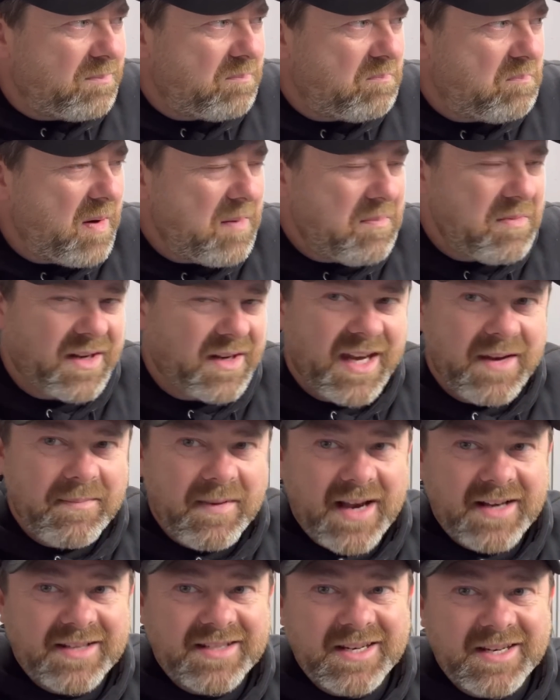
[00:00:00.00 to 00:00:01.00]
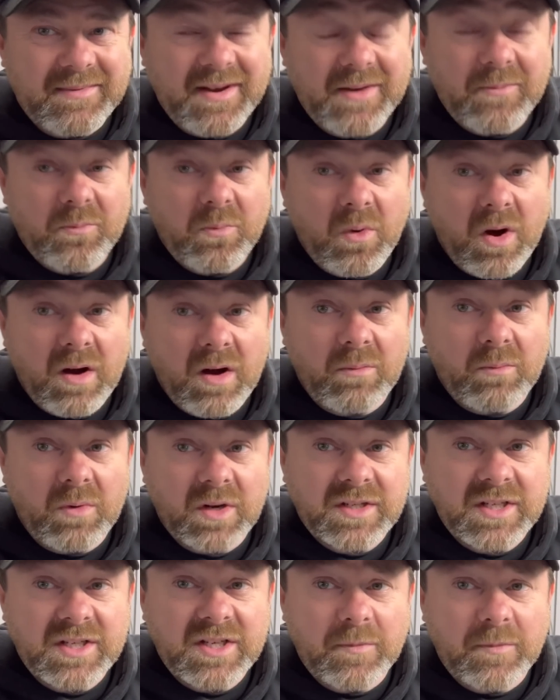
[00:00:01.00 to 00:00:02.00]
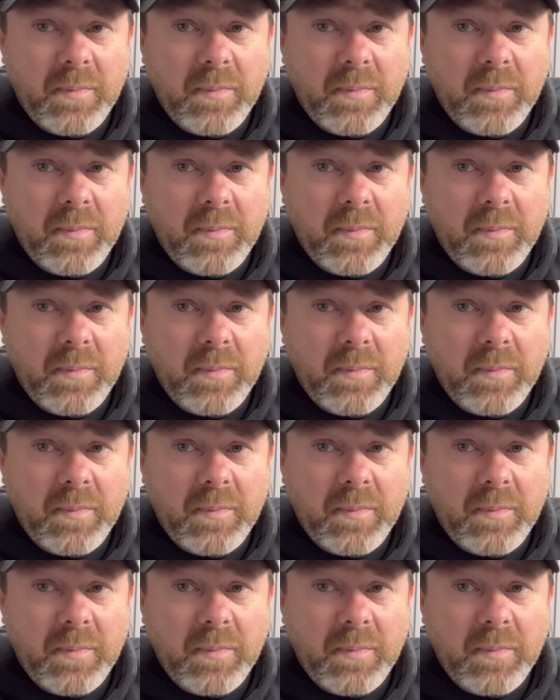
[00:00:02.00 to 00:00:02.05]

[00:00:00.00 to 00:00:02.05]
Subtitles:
people keep asking me, what did you